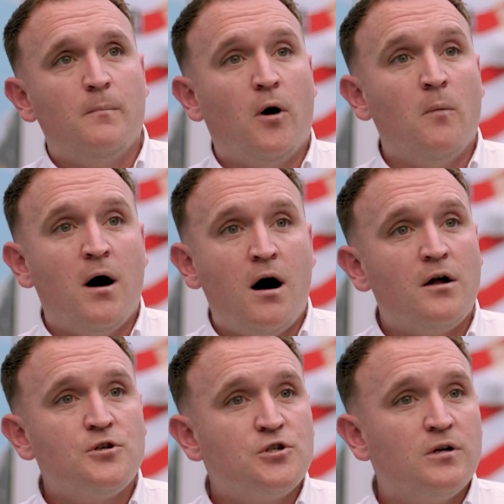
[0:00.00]
By
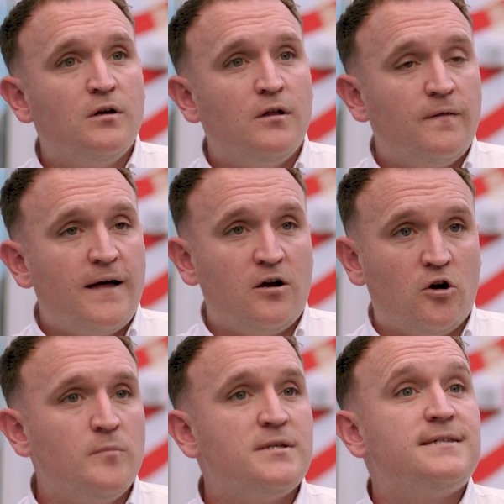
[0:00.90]
March, that
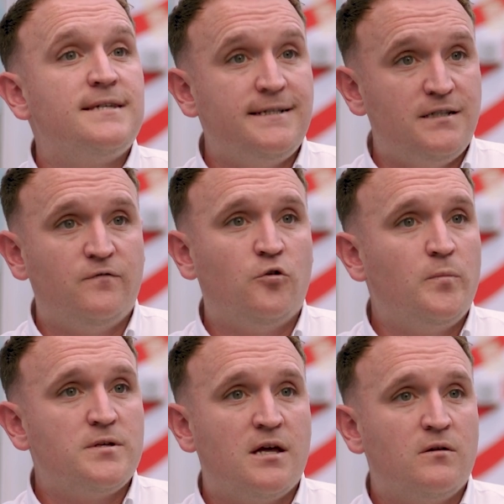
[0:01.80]
climbed to
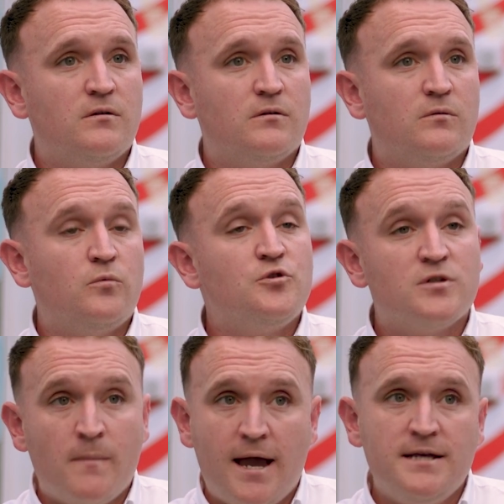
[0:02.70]
64%, which
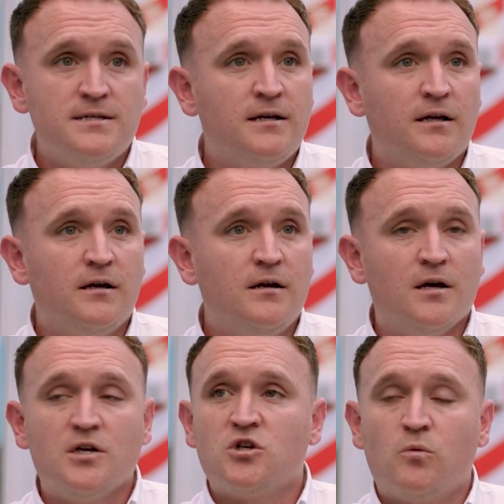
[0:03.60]
was amazing.
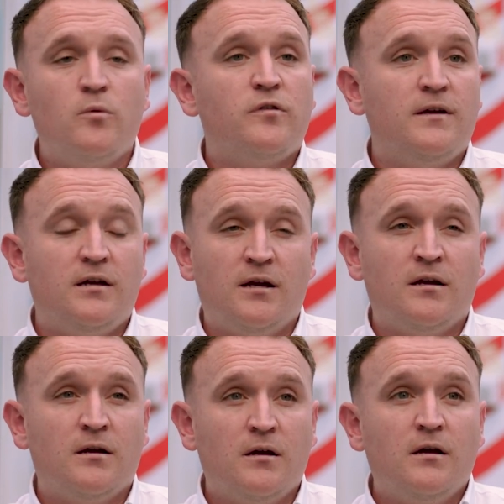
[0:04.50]
So we were thinking,